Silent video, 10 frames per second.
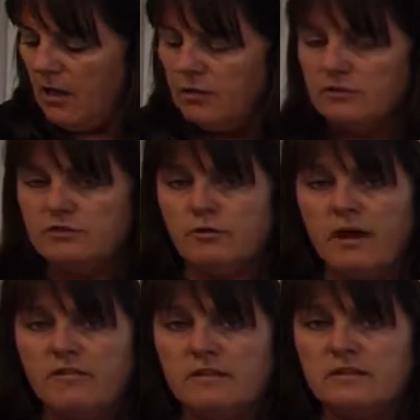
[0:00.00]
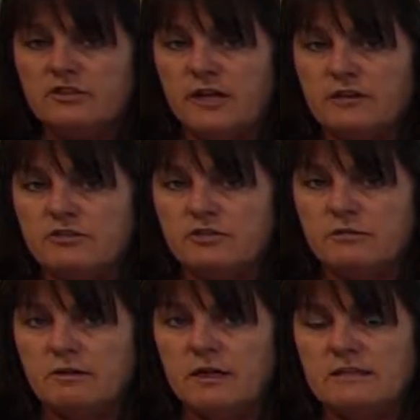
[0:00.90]
Who's driving the change?
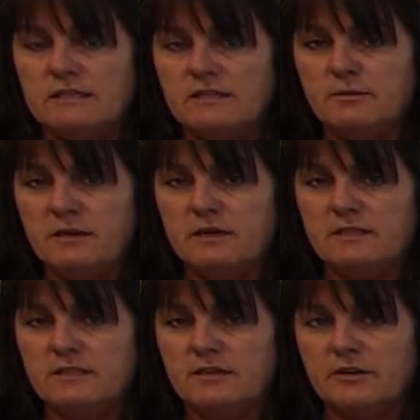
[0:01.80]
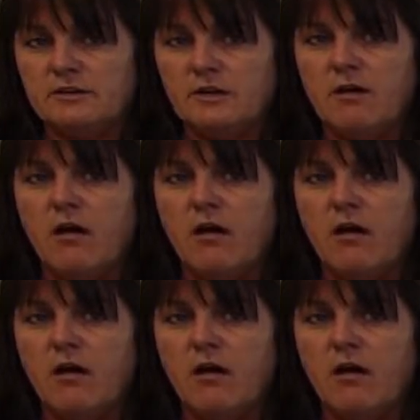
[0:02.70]
It needs to be considered.